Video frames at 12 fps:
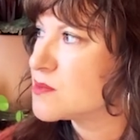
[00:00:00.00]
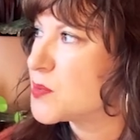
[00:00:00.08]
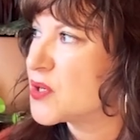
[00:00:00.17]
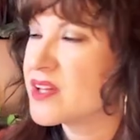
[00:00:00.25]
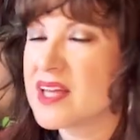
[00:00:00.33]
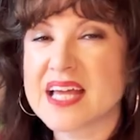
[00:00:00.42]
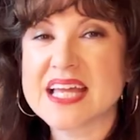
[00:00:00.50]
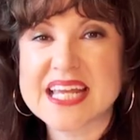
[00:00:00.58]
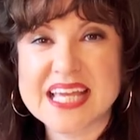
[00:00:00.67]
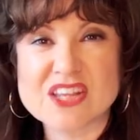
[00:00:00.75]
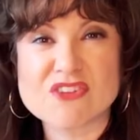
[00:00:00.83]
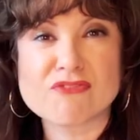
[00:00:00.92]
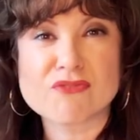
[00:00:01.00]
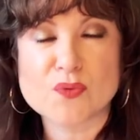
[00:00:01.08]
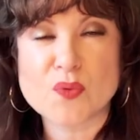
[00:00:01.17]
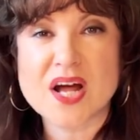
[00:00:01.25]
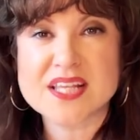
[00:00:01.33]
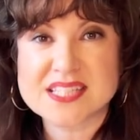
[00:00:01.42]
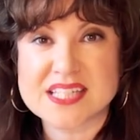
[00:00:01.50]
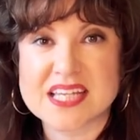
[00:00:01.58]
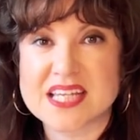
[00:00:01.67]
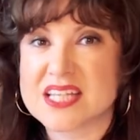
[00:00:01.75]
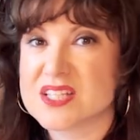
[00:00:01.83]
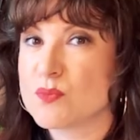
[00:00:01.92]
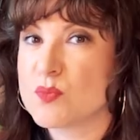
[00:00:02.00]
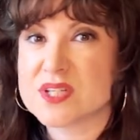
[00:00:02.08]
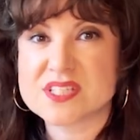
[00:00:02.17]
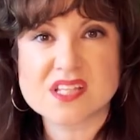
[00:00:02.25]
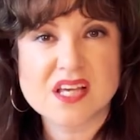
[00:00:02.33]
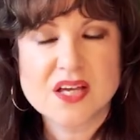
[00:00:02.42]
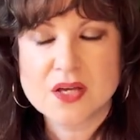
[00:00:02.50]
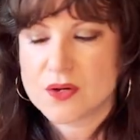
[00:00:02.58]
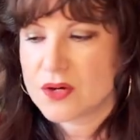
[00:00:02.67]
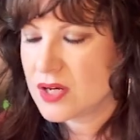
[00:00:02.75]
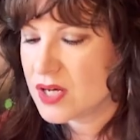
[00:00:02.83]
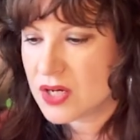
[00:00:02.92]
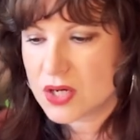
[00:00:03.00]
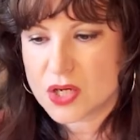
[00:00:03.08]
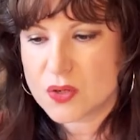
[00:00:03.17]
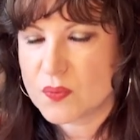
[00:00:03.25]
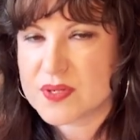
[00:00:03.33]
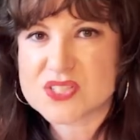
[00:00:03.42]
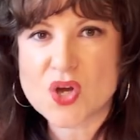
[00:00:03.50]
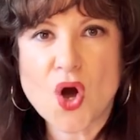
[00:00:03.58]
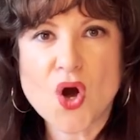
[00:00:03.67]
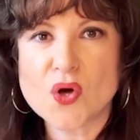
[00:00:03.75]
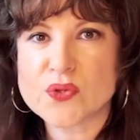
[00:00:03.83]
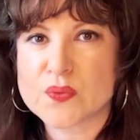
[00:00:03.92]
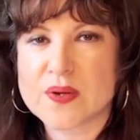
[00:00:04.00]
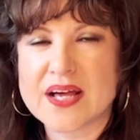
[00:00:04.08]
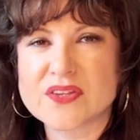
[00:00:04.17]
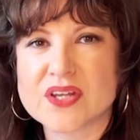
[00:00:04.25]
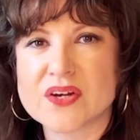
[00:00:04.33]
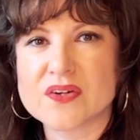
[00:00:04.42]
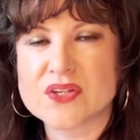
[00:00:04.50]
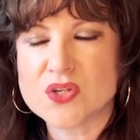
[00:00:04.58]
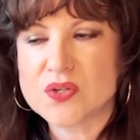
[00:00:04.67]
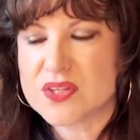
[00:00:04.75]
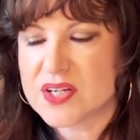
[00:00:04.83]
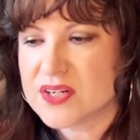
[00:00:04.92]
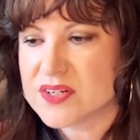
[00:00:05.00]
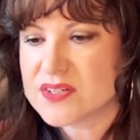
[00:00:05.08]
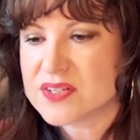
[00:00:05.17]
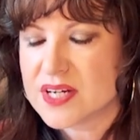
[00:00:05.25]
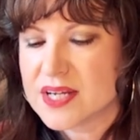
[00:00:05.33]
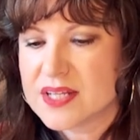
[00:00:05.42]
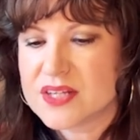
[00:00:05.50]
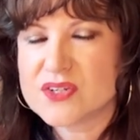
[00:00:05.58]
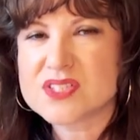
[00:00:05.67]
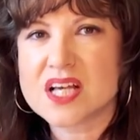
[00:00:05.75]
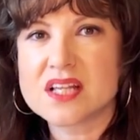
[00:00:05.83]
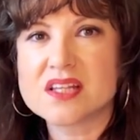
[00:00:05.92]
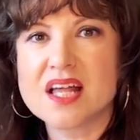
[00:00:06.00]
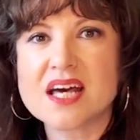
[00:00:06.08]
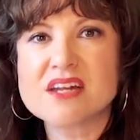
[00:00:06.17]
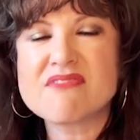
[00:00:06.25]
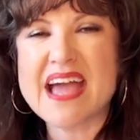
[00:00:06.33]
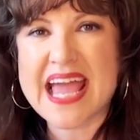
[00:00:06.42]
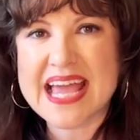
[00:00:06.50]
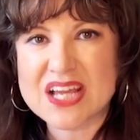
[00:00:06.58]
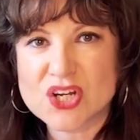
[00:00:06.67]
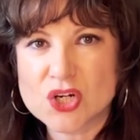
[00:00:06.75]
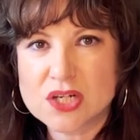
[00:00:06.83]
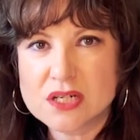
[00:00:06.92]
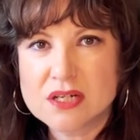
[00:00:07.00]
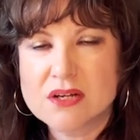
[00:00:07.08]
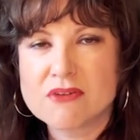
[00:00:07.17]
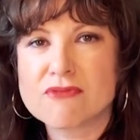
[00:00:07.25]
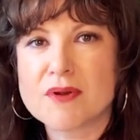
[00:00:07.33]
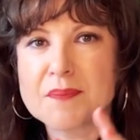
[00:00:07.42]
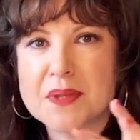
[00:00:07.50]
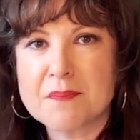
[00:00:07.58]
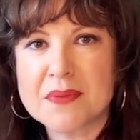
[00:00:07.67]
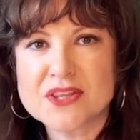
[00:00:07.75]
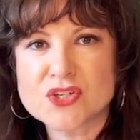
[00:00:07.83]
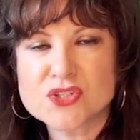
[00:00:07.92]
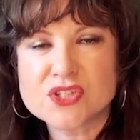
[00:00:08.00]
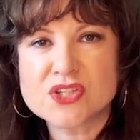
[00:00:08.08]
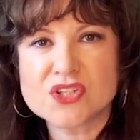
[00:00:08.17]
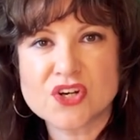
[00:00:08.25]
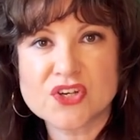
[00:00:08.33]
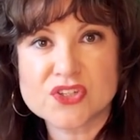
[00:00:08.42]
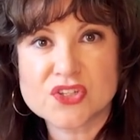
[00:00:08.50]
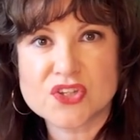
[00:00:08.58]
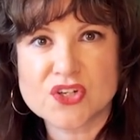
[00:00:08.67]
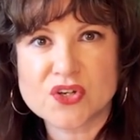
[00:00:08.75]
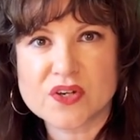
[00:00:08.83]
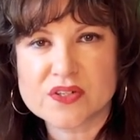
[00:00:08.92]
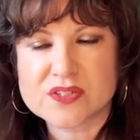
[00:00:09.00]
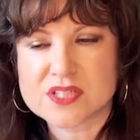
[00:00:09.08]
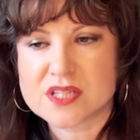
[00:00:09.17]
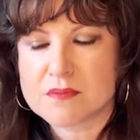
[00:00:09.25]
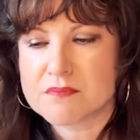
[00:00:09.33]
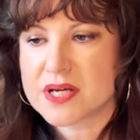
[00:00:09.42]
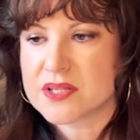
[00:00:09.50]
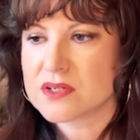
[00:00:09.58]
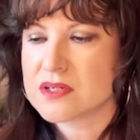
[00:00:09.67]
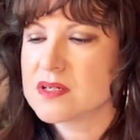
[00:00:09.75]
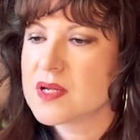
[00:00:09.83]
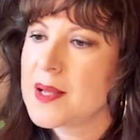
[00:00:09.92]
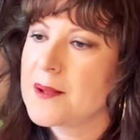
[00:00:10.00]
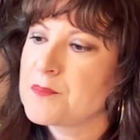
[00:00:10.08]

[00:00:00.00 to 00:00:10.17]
book. And again, the ferocity was all throughout there. There's a lot of anger from the mother to the daughter to the mother.